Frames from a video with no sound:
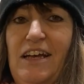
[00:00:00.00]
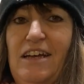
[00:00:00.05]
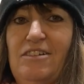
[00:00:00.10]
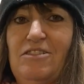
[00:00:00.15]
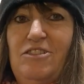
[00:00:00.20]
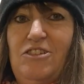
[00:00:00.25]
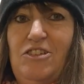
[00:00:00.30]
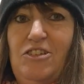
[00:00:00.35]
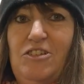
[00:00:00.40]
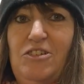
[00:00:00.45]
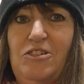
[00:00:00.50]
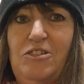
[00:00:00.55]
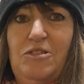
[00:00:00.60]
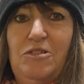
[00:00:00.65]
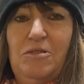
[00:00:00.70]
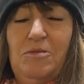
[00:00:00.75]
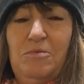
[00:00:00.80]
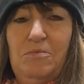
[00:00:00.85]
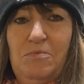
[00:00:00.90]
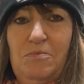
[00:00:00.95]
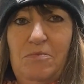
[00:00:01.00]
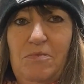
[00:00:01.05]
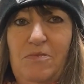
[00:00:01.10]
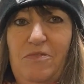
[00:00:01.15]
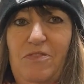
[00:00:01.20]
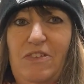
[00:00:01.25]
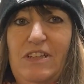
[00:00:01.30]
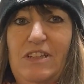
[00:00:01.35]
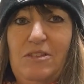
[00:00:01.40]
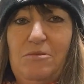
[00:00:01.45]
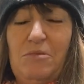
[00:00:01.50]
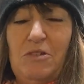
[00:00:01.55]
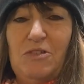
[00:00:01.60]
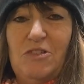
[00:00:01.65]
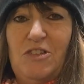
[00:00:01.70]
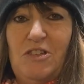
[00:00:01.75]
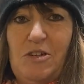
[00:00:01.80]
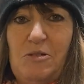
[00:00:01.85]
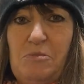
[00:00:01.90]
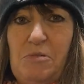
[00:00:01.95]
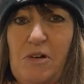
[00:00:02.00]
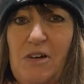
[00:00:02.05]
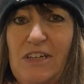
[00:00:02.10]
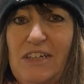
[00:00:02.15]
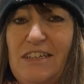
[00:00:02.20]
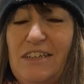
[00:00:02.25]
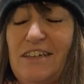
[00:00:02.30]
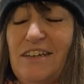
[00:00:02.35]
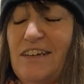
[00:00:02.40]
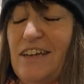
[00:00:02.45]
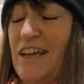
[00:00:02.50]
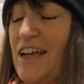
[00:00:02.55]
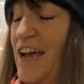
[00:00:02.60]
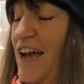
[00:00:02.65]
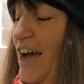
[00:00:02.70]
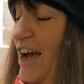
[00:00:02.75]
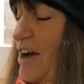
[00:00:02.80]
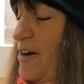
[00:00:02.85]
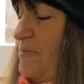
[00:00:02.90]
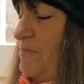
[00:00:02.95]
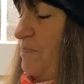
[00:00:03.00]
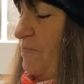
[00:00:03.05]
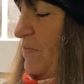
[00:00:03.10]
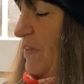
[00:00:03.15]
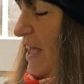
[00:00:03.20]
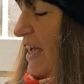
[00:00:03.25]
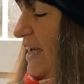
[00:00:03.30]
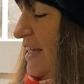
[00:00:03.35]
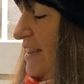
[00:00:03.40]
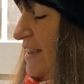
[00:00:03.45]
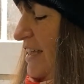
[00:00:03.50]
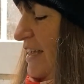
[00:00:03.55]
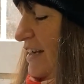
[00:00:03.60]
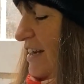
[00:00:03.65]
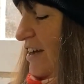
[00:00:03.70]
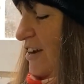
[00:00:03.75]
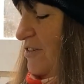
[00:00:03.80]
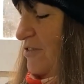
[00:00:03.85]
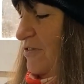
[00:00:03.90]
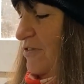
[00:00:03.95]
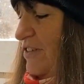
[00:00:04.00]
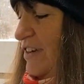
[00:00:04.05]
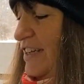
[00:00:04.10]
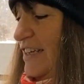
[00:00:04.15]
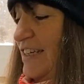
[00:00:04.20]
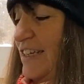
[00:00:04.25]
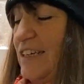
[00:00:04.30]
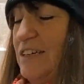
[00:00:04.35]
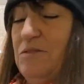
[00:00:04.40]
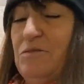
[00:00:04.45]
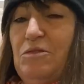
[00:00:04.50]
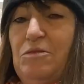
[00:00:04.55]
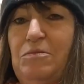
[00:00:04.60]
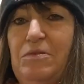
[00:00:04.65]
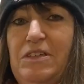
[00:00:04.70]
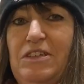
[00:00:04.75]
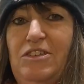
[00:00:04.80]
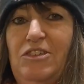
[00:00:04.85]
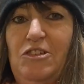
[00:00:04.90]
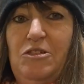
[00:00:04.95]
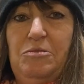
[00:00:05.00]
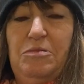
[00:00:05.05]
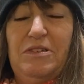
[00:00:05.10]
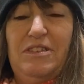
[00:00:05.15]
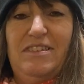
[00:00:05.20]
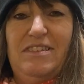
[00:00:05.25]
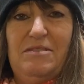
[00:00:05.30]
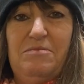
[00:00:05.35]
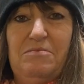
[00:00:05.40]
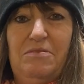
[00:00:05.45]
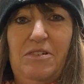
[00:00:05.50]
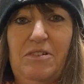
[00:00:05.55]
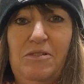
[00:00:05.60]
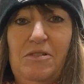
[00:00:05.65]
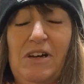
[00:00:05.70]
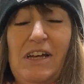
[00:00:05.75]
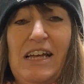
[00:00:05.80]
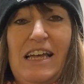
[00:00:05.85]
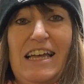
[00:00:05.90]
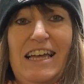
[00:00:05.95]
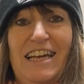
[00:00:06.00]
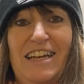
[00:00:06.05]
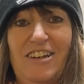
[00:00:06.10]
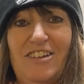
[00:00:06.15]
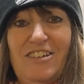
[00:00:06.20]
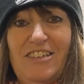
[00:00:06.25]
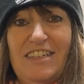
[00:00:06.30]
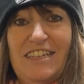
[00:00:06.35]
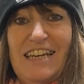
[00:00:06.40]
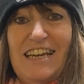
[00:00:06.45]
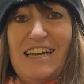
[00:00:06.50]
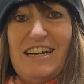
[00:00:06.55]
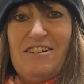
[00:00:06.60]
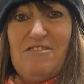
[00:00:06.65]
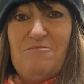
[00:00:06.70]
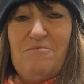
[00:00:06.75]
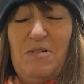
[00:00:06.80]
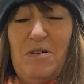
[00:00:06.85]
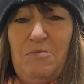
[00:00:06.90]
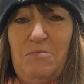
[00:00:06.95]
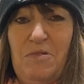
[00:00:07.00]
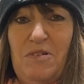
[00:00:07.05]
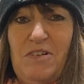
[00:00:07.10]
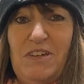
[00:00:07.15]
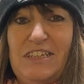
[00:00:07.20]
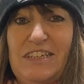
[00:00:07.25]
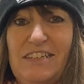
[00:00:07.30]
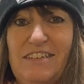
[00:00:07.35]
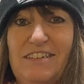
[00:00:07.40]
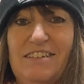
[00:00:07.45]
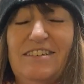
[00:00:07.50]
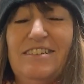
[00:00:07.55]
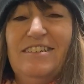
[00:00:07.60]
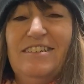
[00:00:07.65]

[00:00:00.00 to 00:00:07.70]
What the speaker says: how to fit them onto the bike, and then hopefully it will be super simple and I can get out on my bike.